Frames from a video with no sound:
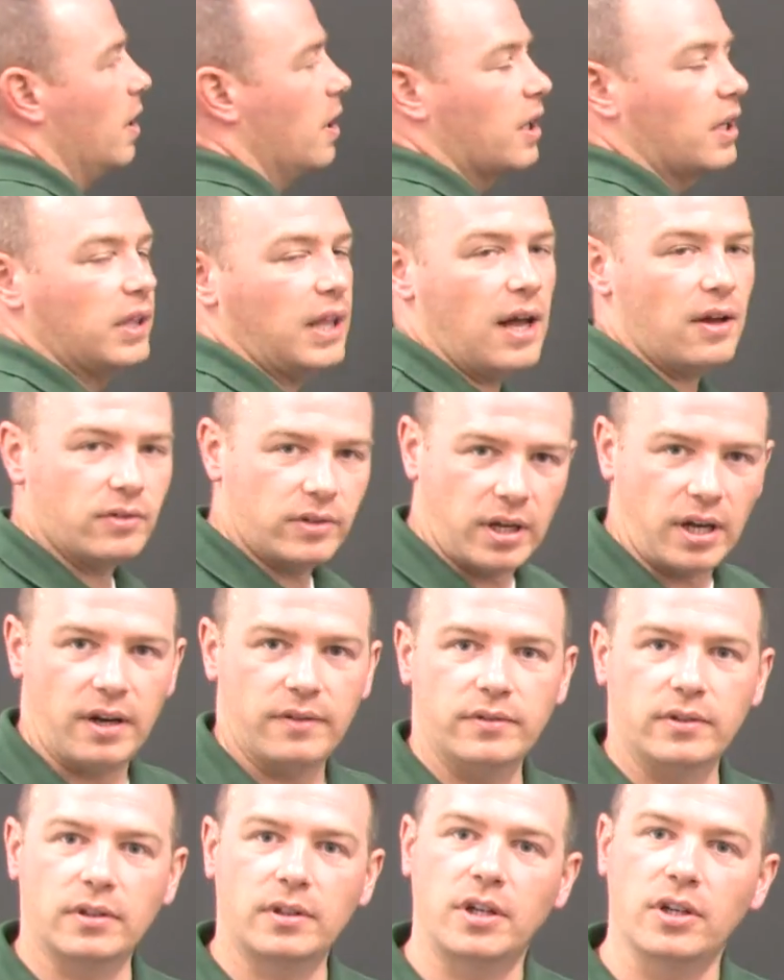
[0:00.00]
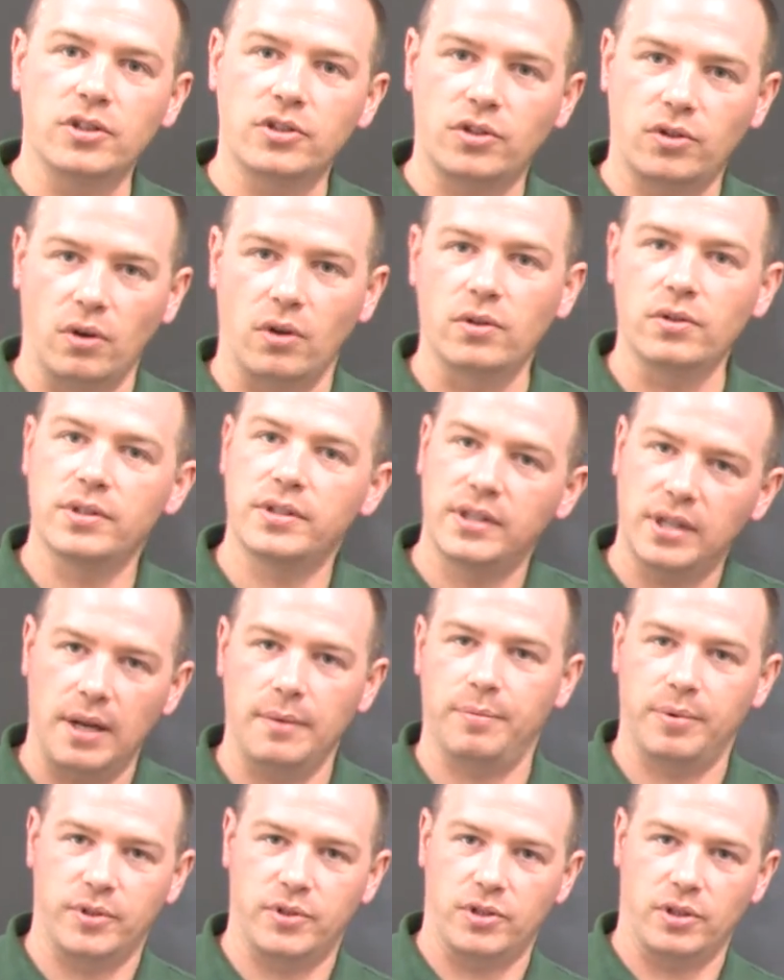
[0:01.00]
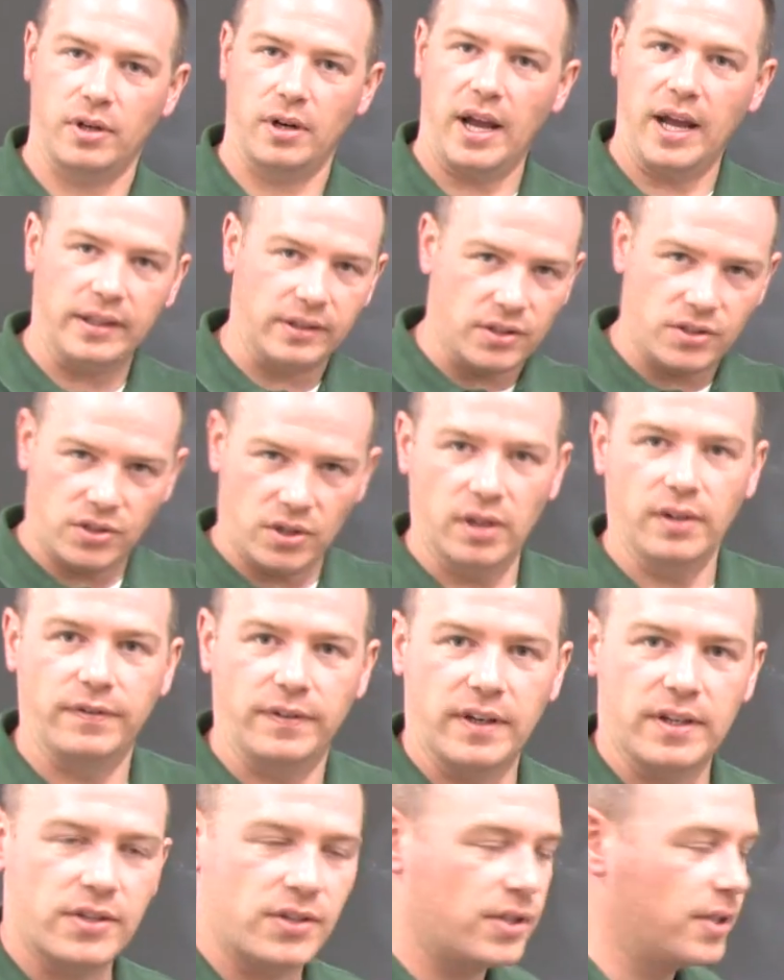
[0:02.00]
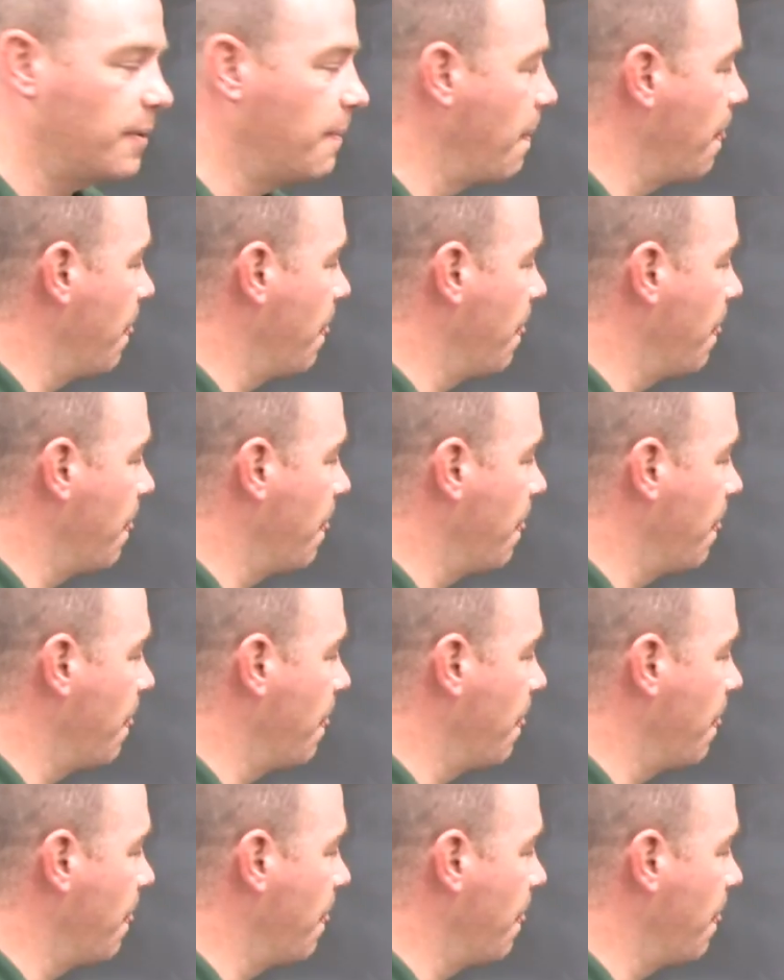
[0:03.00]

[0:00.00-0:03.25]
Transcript: Cloud cover controls temperature at the surface.